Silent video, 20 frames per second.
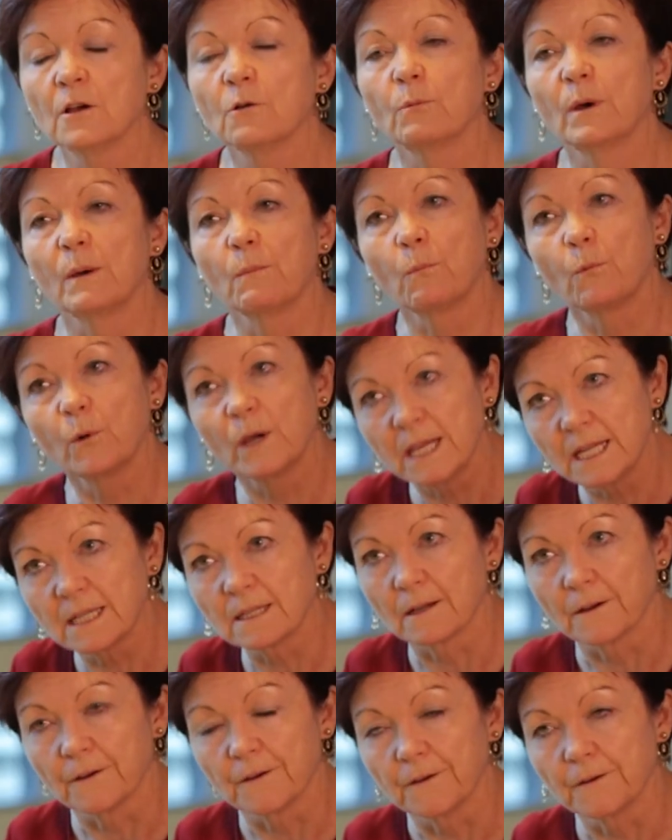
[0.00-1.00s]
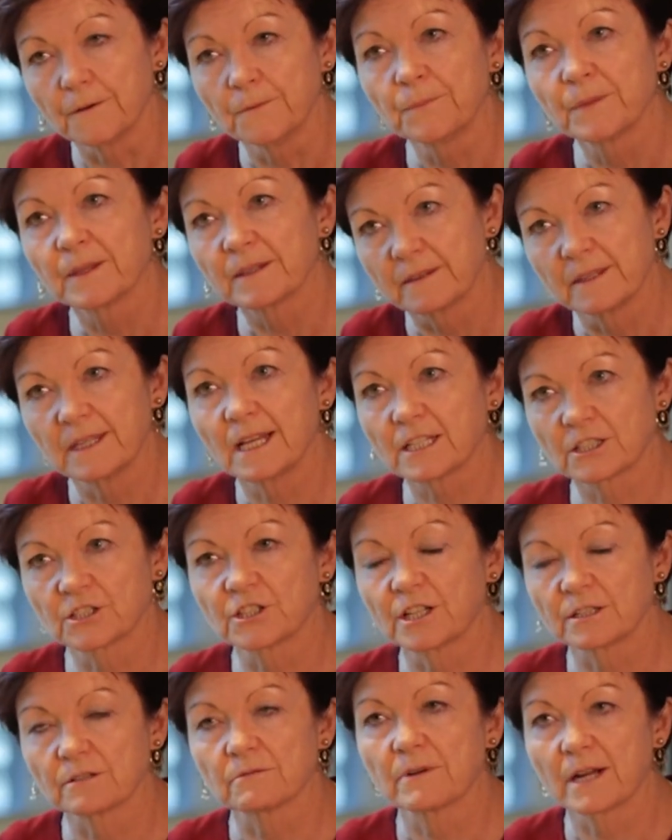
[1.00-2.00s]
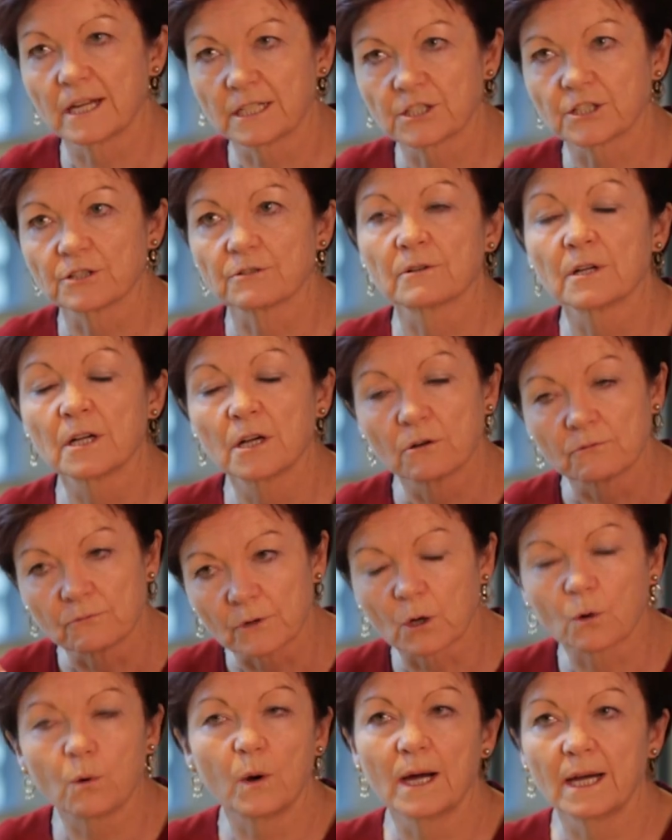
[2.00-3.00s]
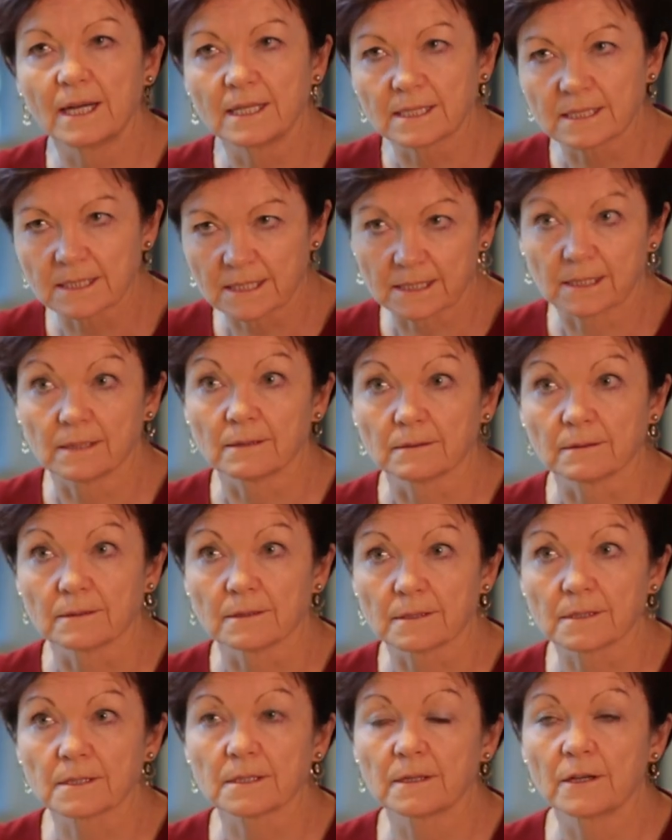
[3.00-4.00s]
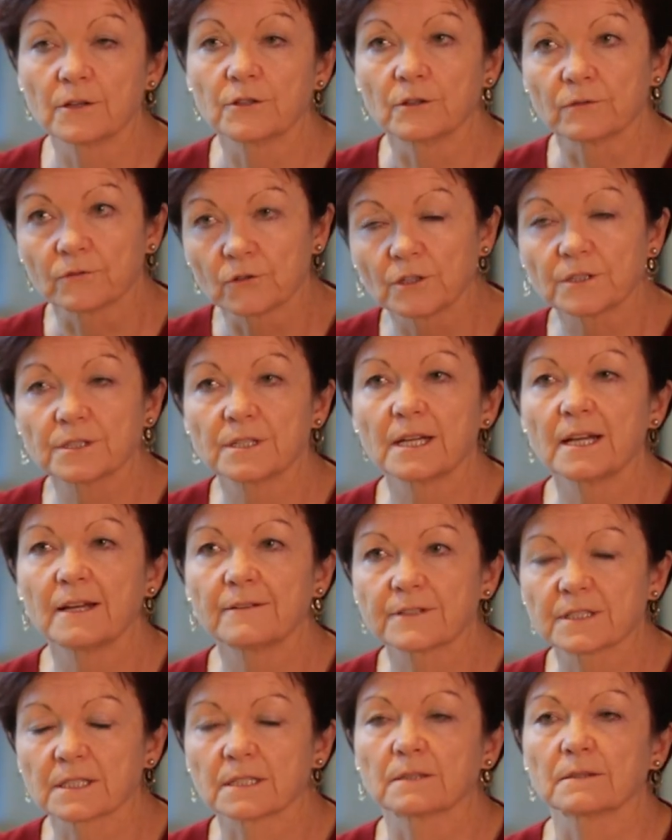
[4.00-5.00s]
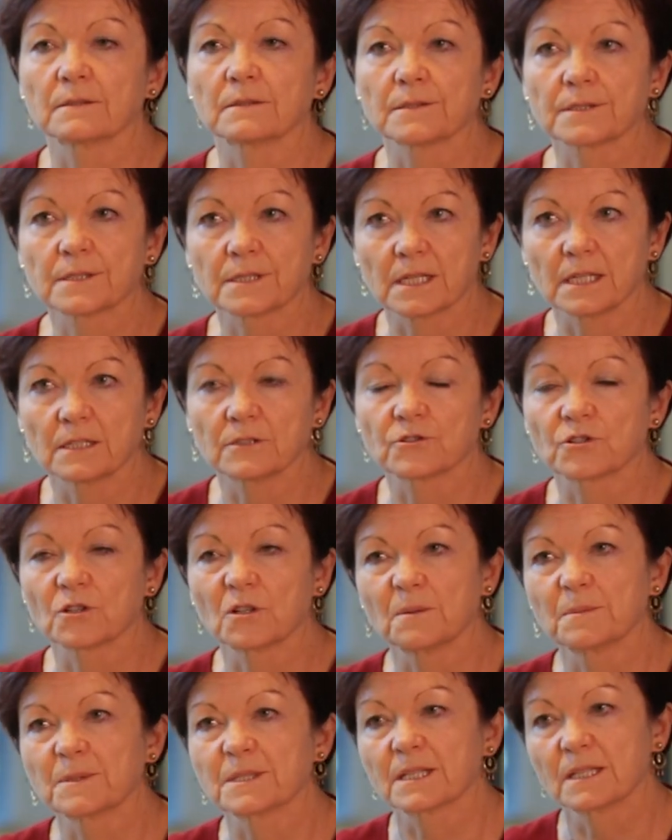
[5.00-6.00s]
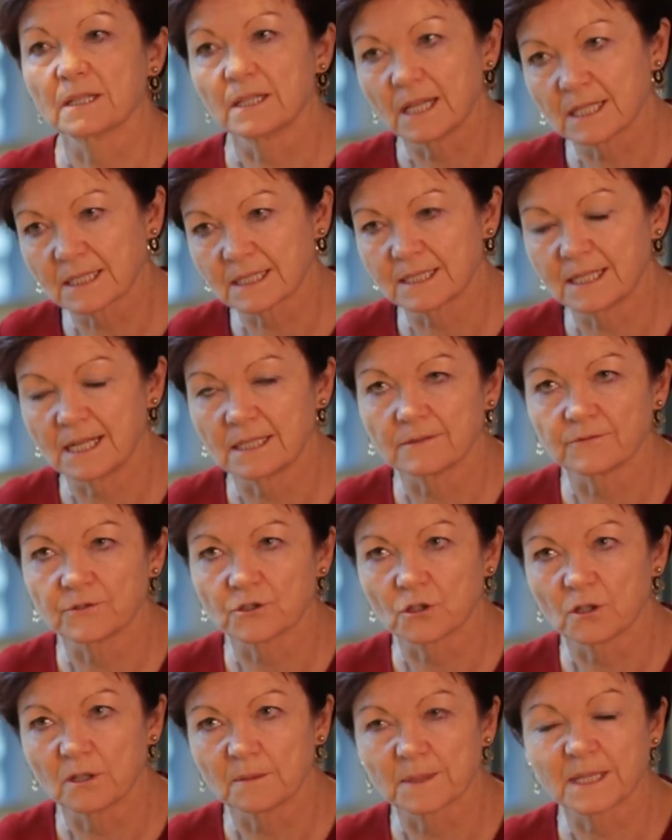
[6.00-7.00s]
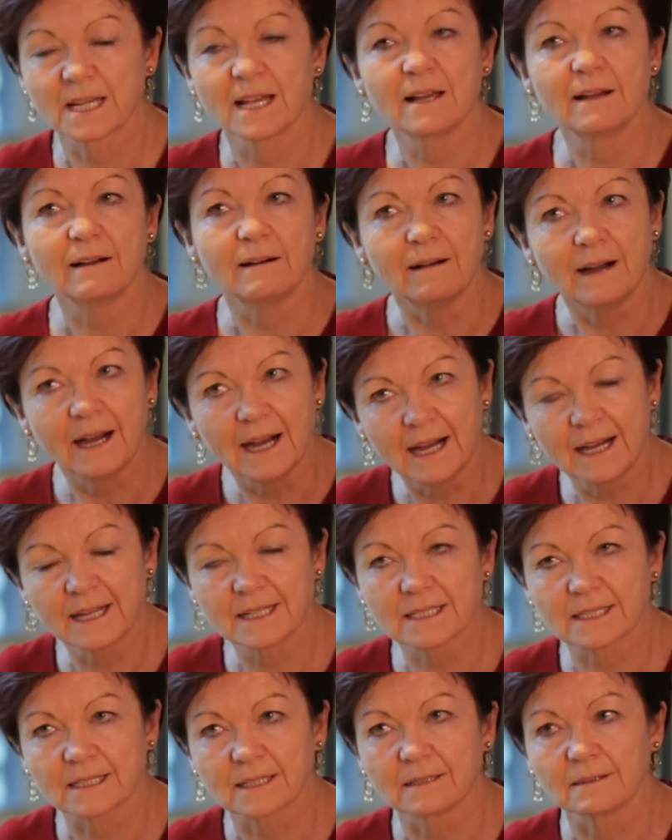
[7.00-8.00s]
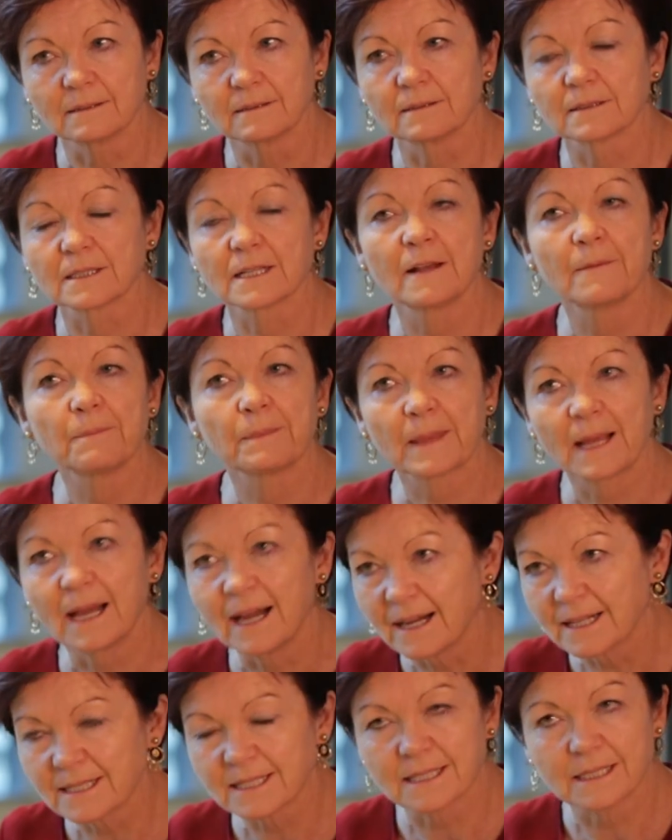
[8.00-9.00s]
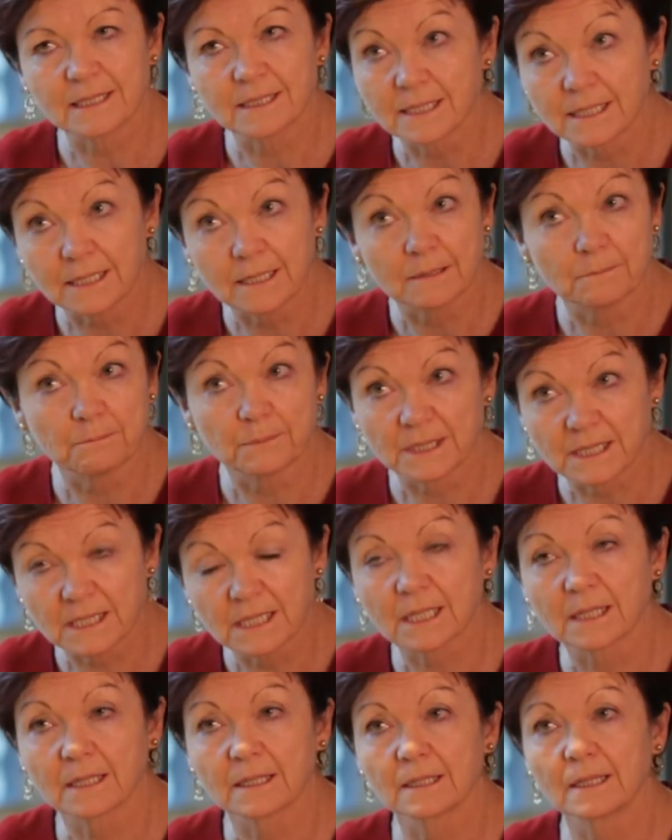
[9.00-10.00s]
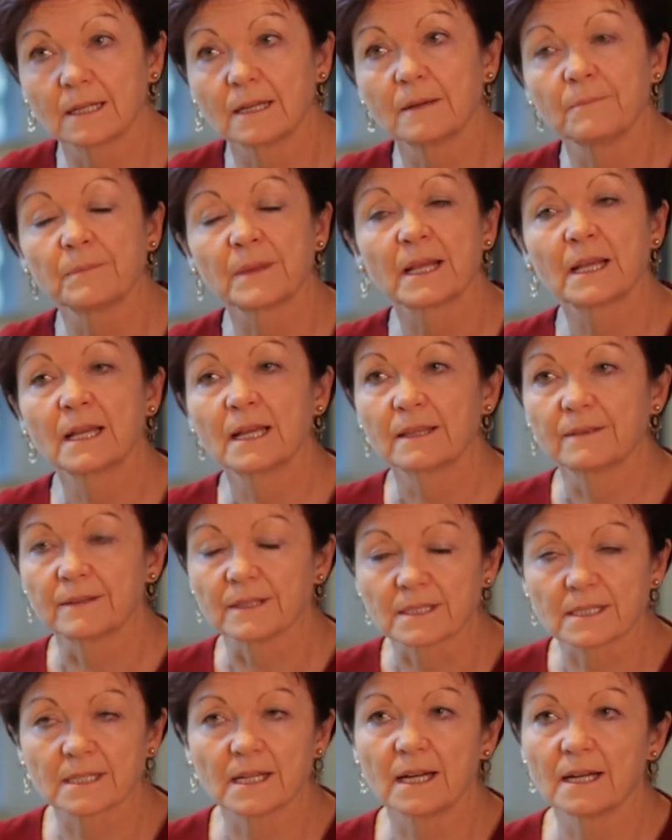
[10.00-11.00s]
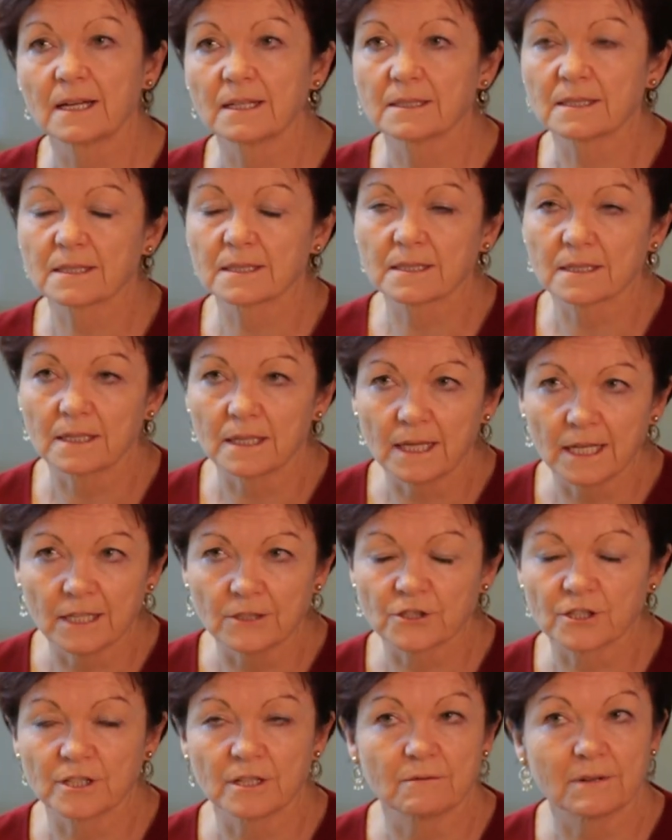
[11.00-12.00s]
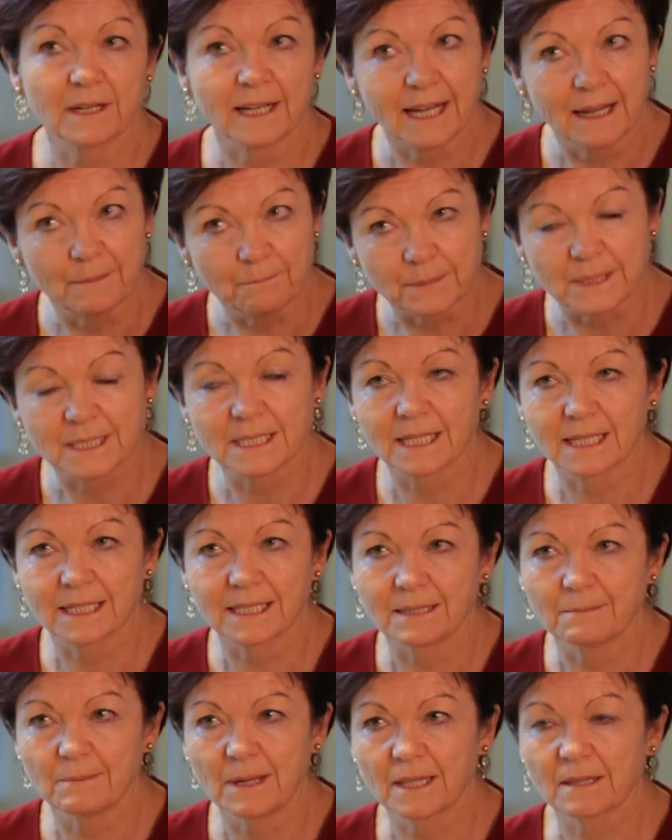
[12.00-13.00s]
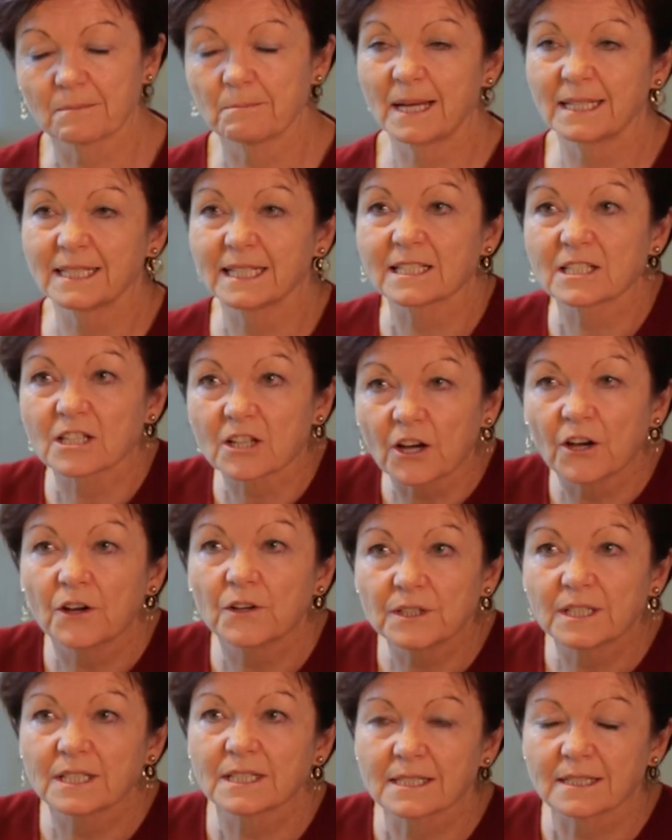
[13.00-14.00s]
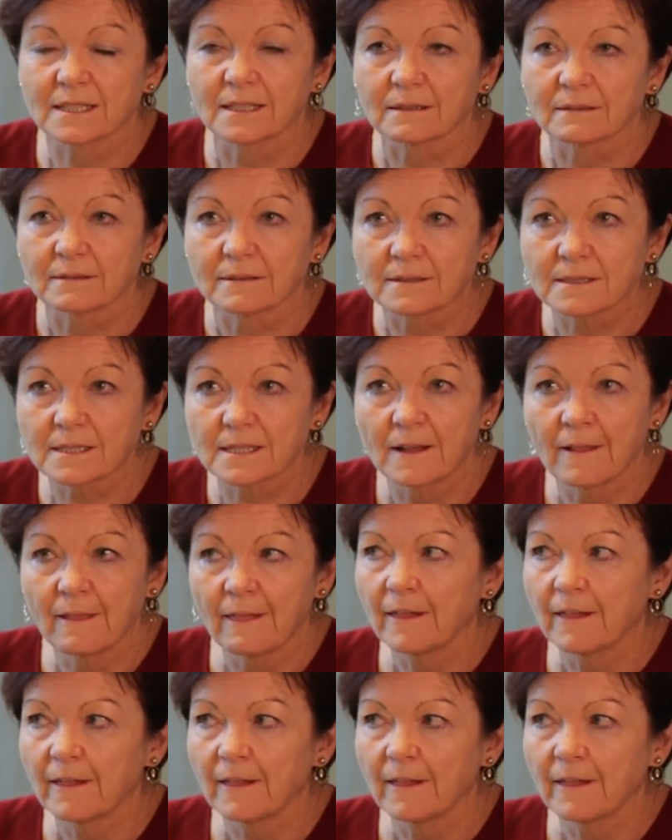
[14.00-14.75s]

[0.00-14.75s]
When we know the next generation requires skills. You've got to have skills to get jobs. The next set of jobs are high-skilled, ICT in particular, the science, engineering, and particularly mathematics, coding skills.